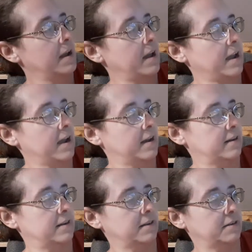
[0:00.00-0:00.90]

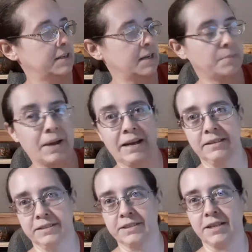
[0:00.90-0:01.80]
and then a
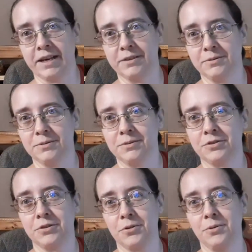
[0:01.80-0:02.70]
backlist title.
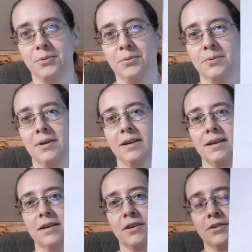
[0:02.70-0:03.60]
So
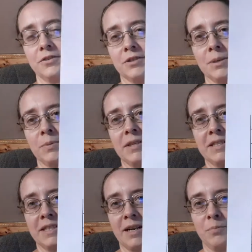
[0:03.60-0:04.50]
some of these
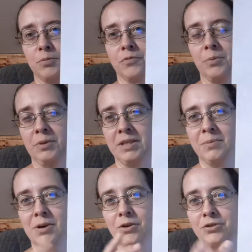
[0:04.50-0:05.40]
that I pull from the
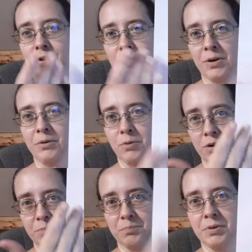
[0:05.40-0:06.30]
TBR jar probably work
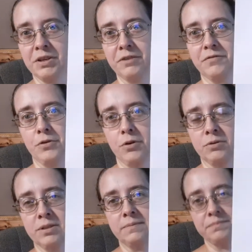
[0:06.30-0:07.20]
pretty good for
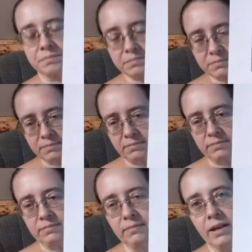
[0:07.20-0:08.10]
those.
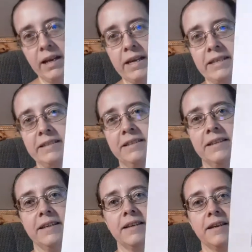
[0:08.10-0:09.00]
And
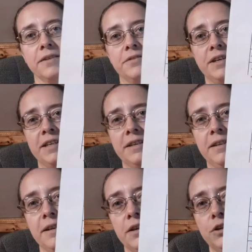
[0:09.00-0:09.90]
then
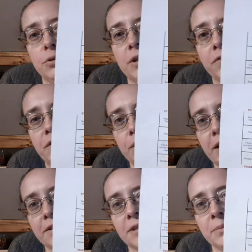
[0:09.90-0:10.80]
you can fill
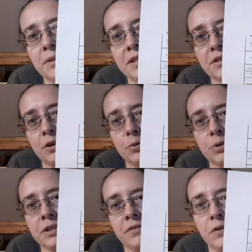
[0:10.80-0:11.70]
out some of these other
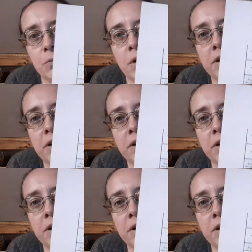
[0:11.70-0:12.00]
ones if you want.